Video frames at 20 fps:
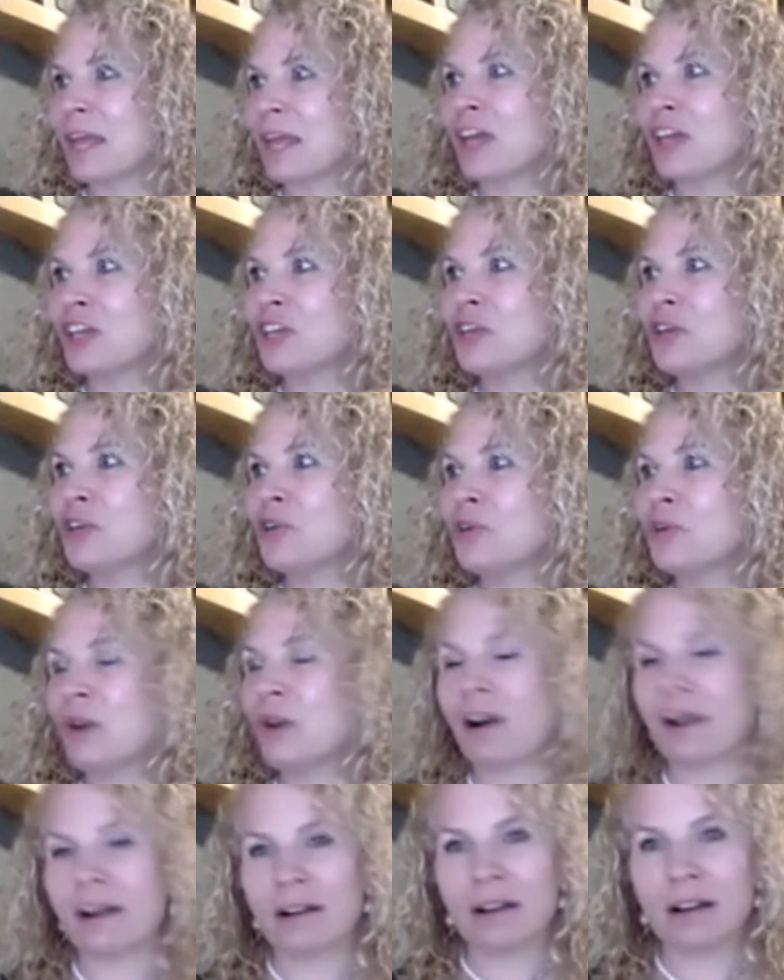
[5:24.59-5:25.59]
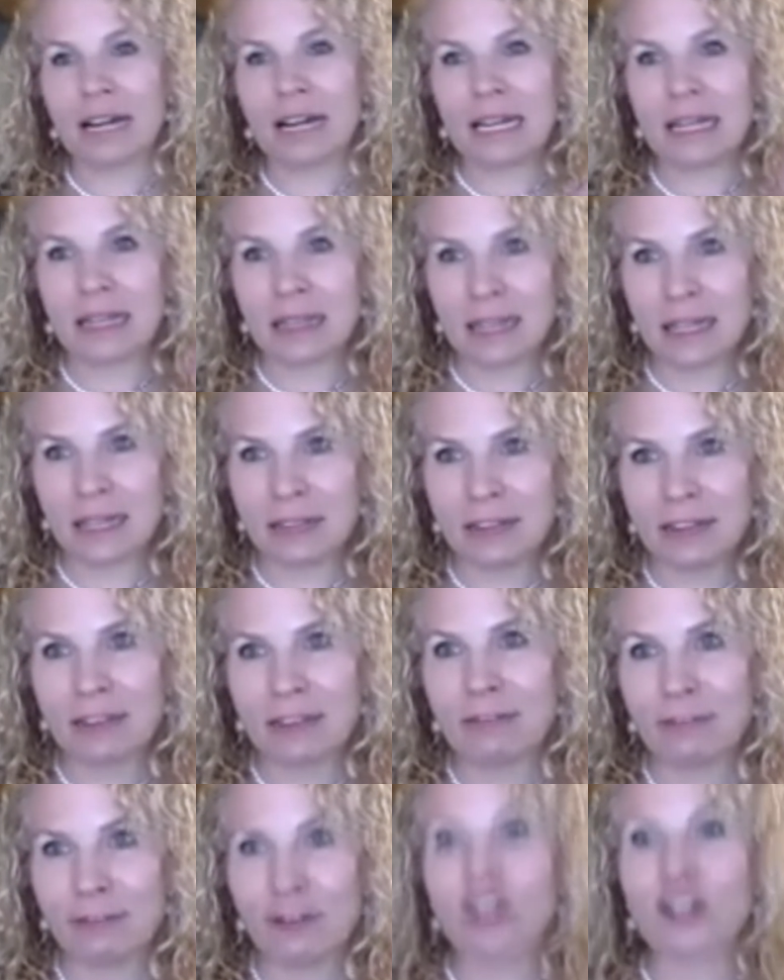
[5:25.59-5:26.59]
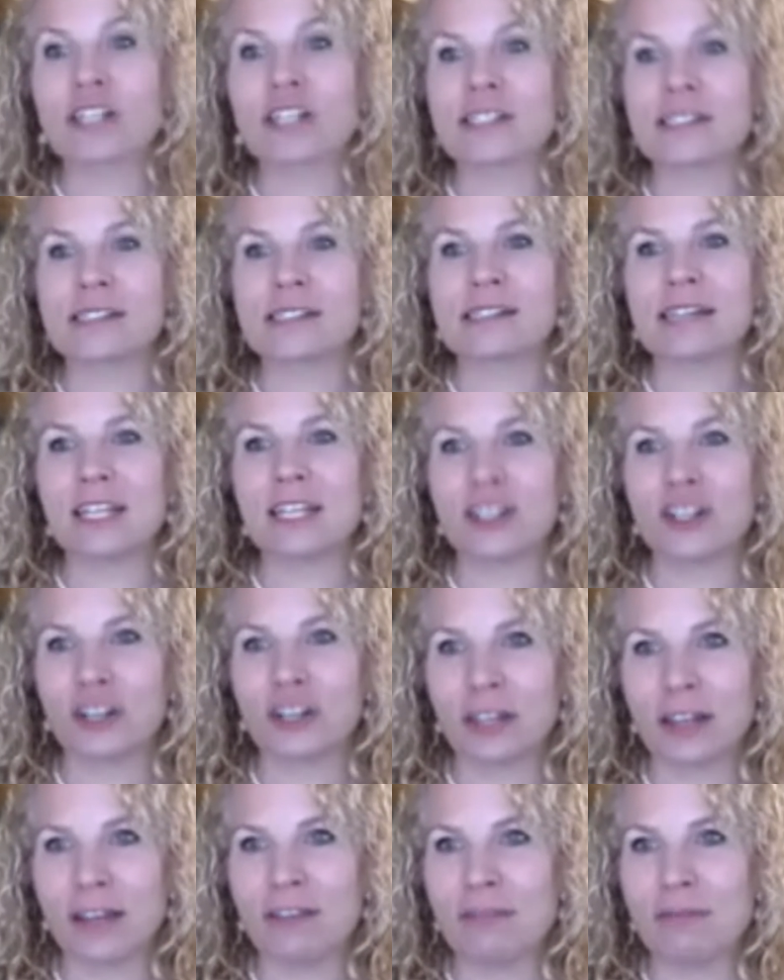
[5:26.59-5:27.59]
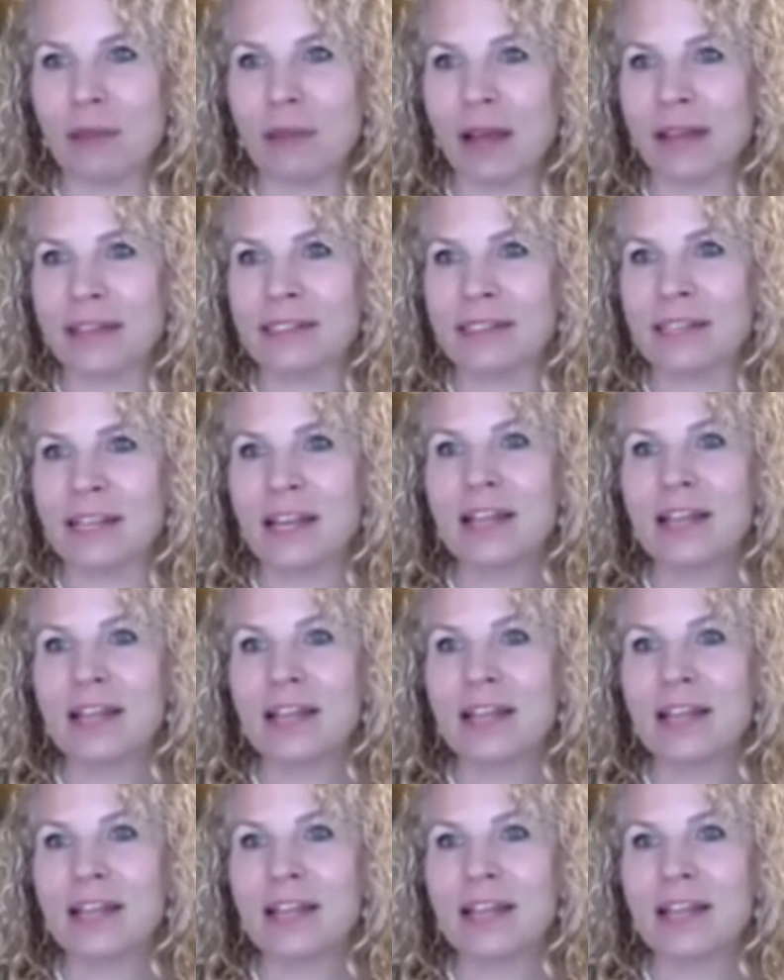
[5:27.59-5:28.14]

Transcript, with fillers: you are living first in your love mind.